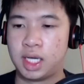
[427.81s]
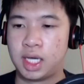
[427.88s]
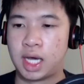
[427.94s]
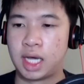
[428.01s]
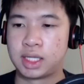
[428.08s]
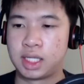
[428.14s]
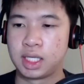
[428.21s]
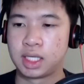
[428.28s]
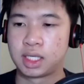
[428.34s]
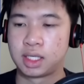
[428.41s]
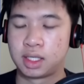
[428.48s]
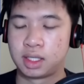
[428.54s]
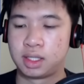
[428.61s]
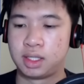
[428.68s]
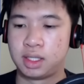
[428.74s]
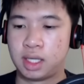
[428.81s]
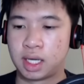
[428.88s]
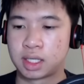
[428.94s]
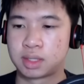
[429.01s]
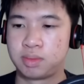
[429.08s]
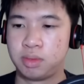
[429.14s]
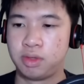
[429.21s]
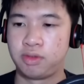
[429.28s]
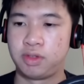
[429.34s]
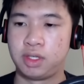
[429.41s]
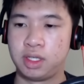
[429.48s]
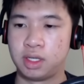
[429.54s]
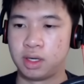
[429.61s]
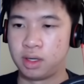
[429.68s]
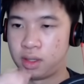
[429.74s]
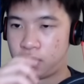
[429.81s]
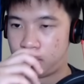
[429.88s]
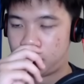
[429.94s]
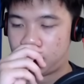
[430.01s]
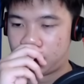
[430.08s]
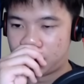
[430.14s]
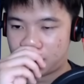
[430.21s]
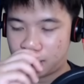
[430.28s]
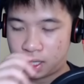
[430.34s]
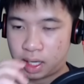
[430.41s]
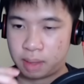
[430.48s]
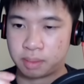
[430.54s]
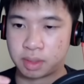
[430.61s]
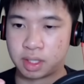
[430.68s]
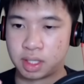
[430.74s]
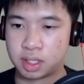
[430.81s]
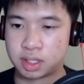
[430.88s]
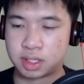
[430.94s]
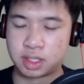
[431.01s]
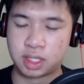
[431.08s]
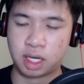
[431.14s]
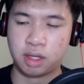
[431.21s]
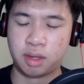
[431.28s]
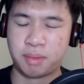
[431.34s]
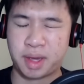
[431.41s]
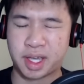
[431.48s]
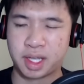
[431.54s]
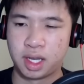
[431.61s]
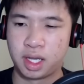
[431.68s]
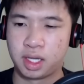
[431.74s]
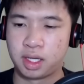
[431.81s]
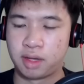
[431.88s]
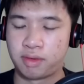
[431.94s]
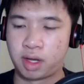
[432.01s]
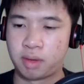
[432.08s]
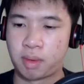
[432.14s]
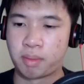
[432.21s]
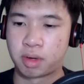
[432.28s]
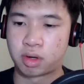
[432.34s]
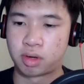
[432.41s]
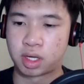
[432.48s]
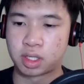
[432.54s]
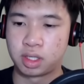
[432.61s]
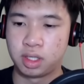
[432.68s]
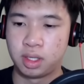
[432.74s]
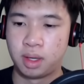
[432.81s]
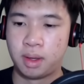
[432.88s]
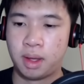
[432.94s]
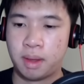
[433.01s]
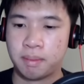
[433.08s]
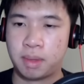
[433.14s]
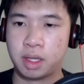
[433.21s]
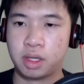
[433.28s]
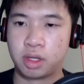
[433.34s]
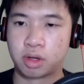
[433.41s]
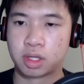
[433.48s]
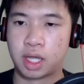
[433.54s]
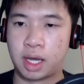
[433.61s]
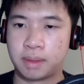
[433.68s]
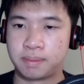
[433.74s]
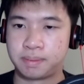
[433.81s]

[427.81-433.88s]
I think next move here, I'm going to sell the Mega Knight, if I remember correctly. But look at that.